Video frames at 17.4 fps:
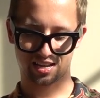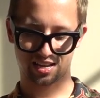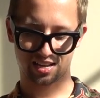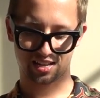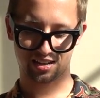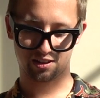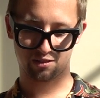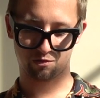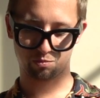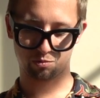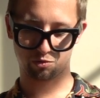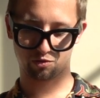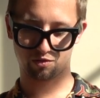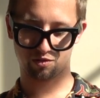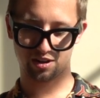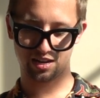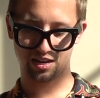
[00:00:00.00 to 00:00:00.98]
kind of
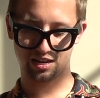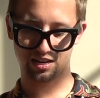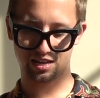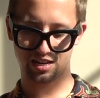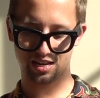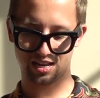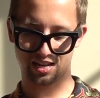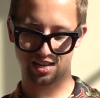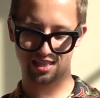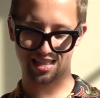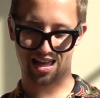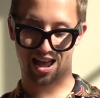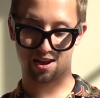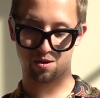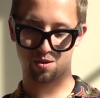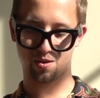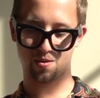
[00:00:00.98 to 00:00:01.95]
bring in
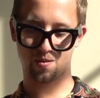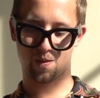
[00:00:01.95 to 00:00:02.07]
that